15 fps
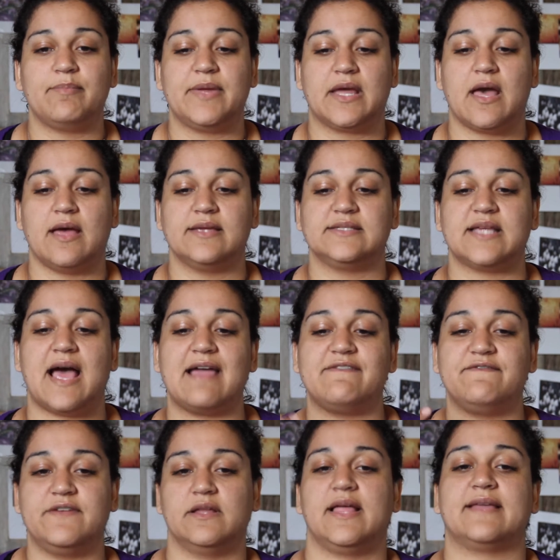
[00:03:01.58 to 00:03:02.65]
because I
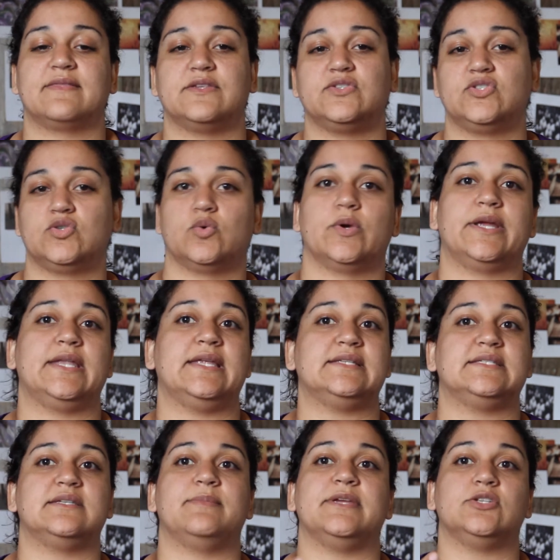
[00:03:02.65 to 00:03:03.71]
feel like the story needs
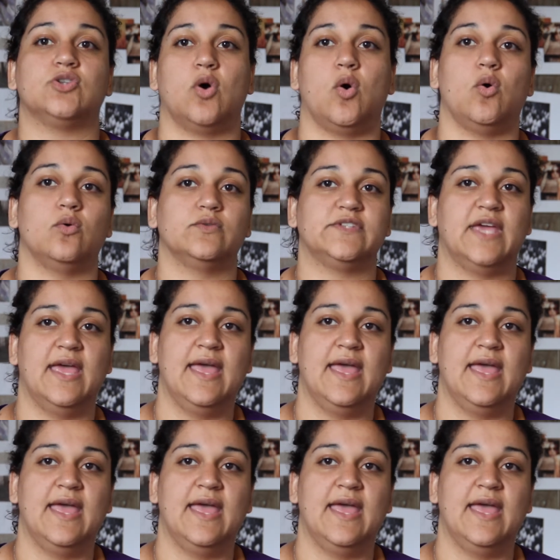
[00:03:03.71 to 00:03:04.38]
to be told.